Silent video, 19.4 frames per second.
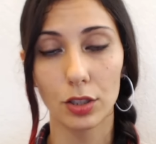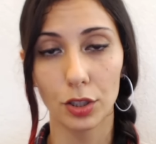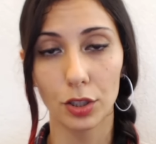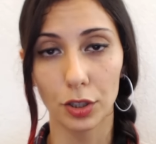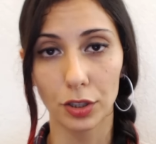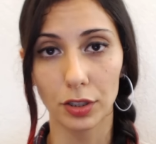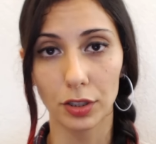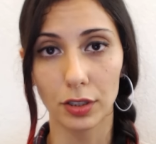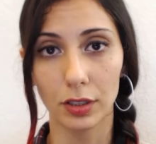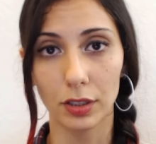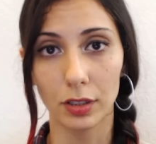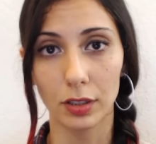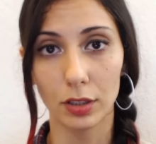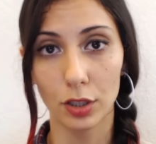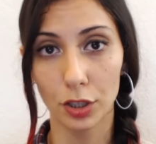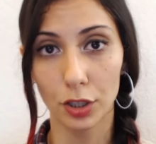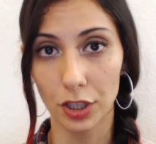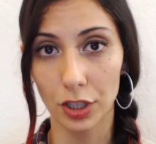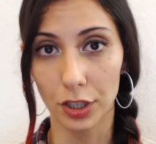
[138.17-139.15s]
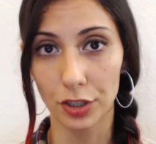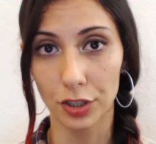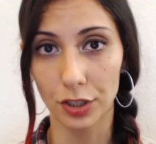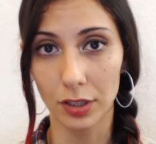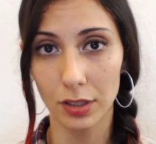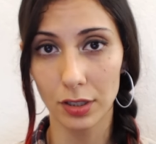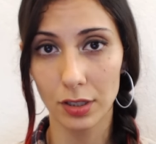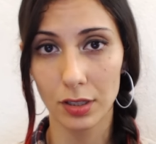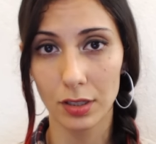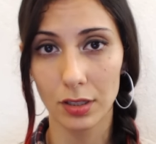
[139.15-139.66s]
certain search
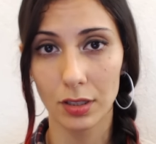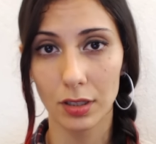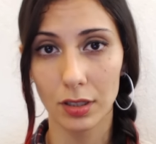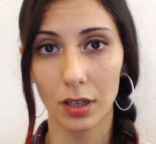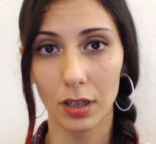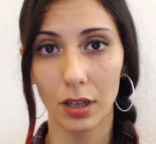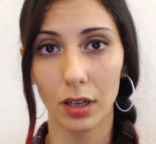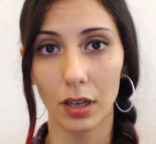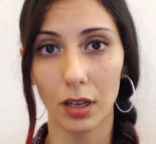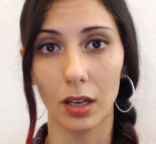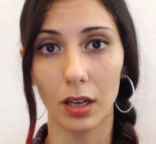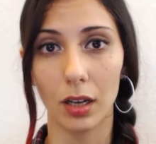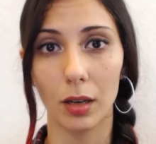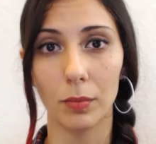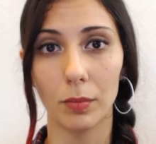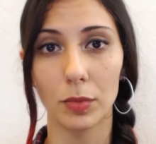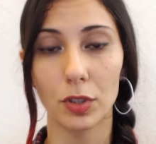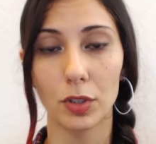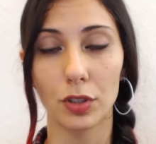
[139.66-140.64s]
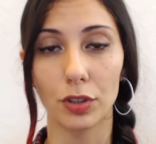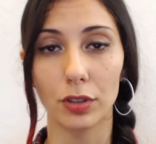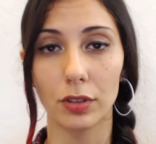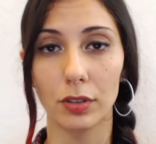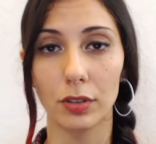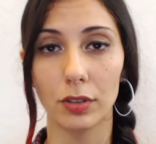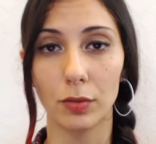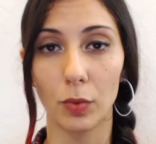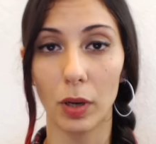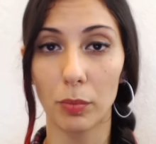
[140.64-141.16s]
engines,
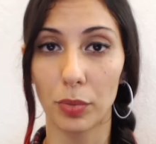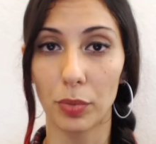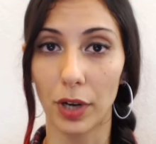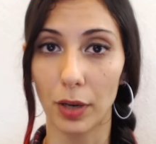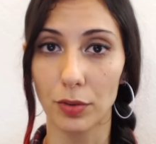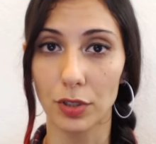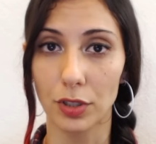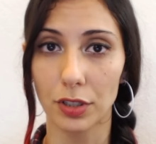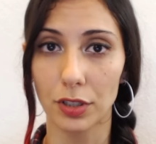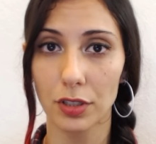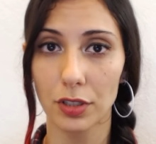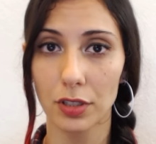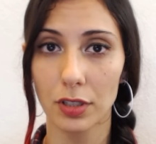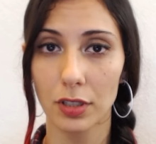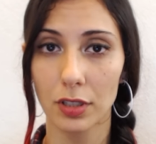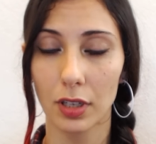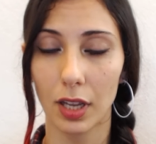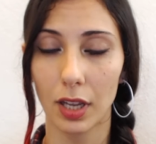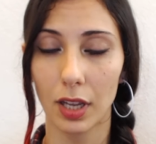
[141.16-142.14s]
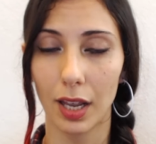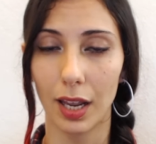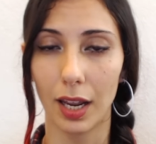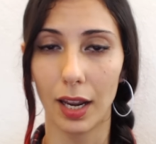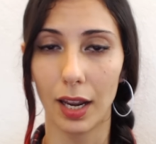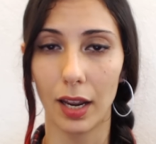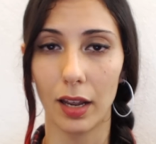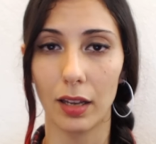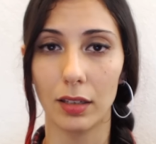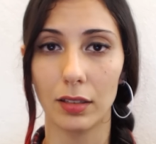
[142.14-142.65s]
certain web browsers,
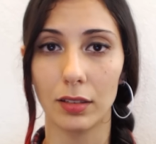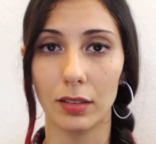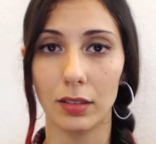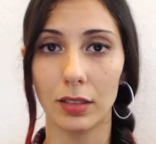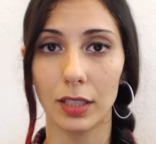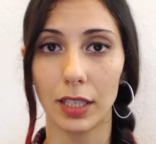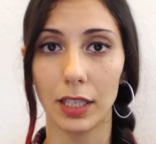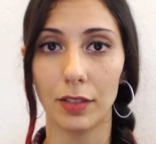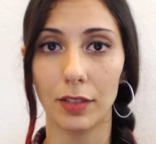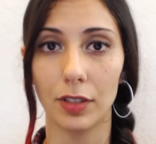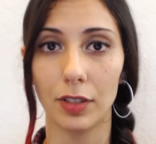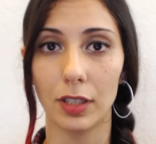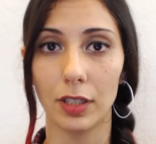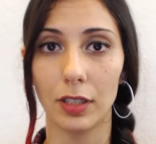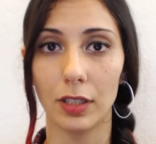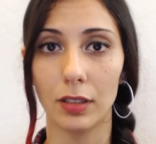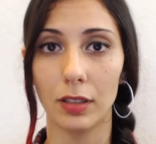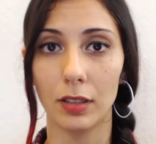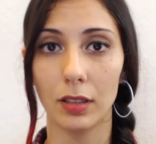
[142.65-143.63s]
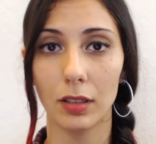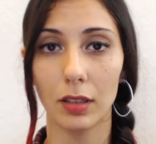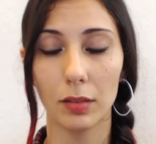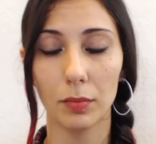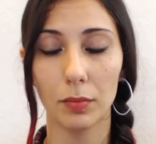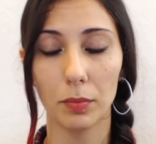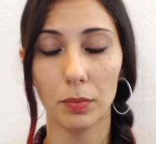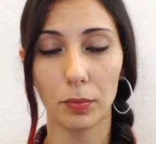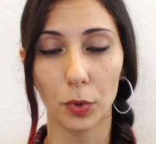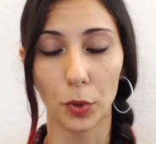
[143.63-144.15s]
and even
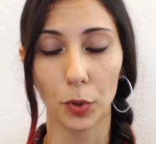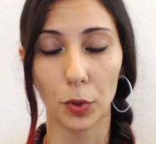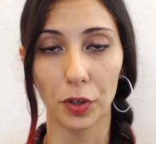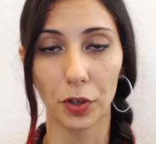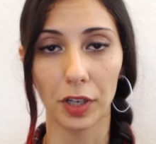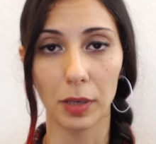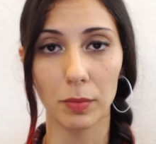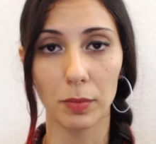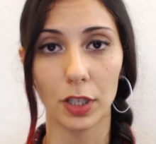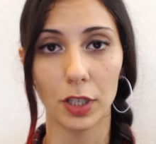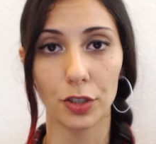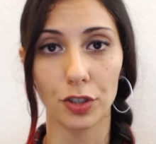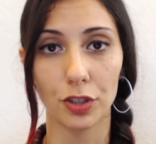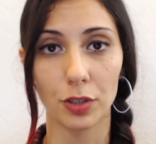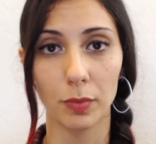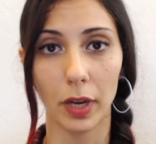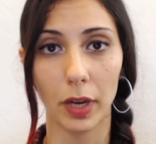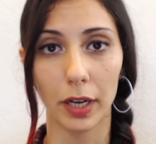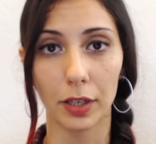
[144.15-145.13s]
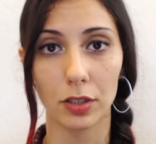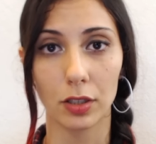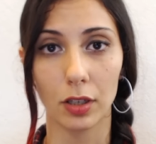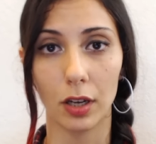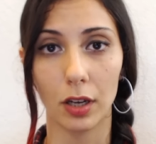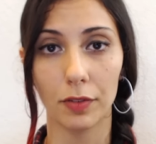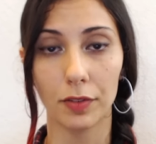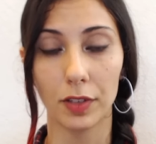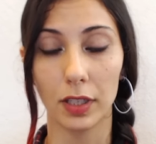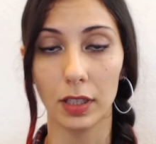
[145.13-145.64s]
programs such as
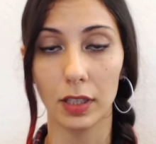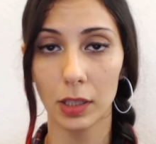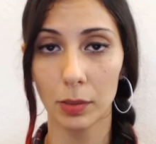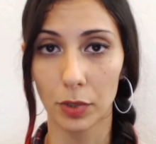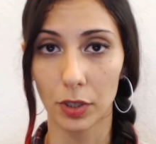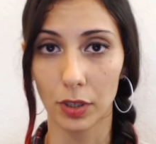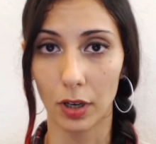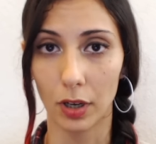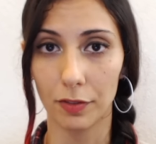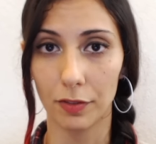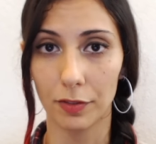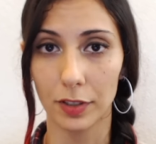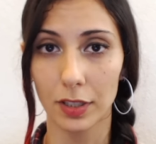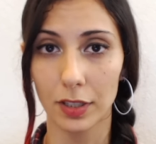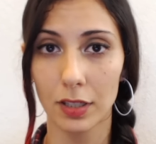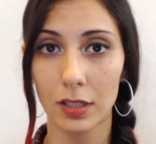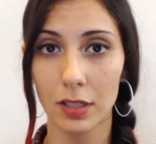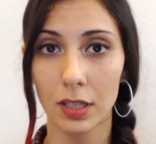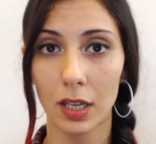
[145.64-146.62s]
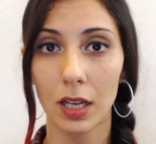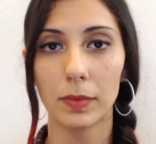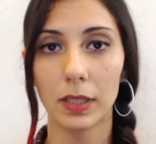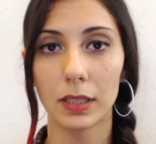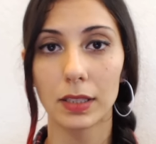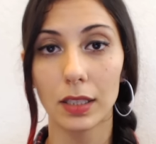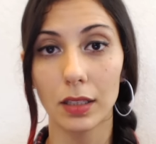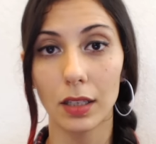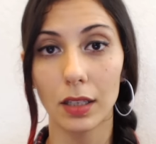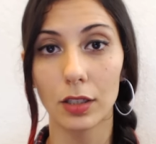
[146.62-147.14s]
Microsoft and LibreOffice
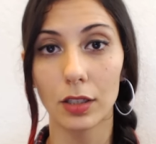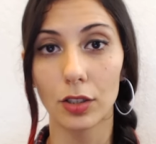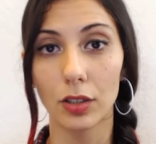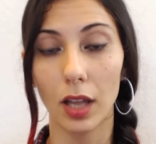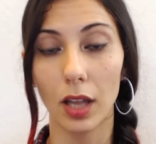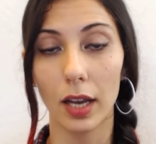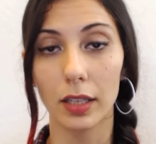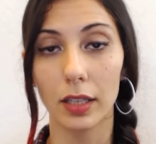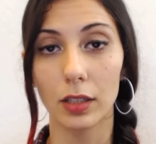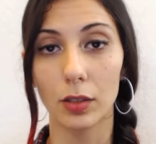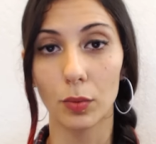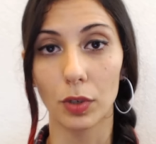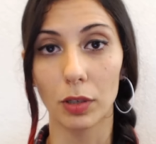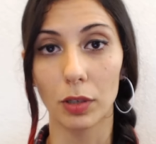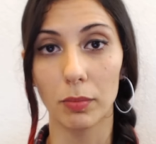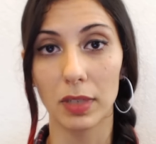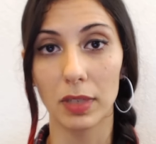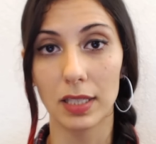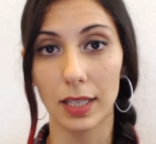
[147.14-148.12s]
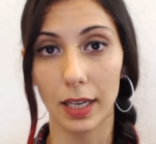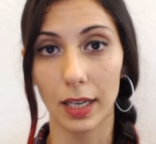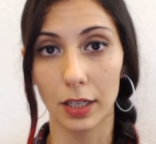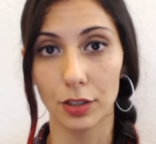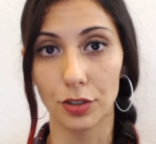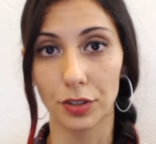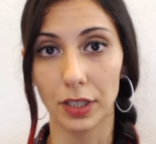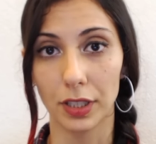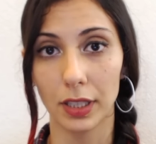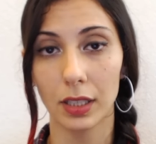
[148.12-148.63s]
still underline the word
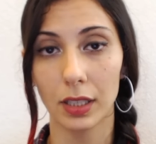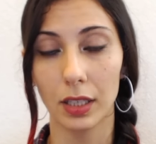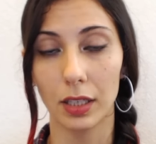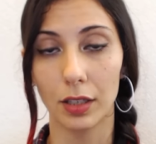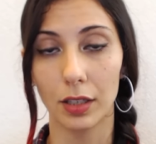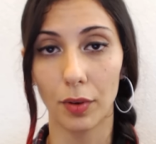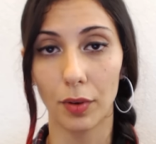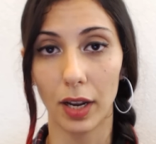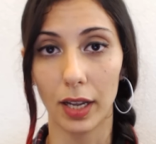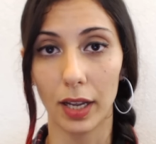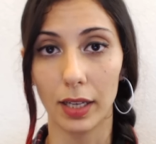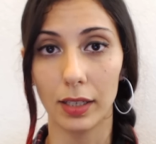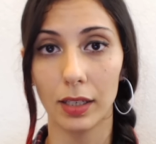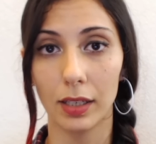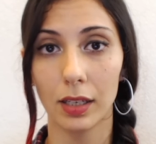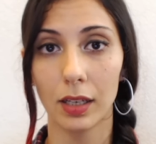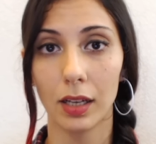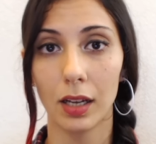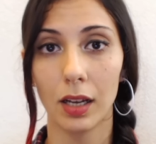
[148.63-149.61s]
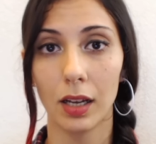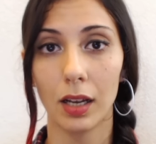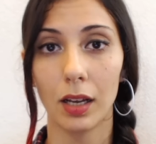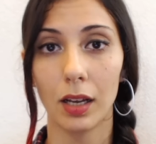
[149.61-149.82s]
misandry in red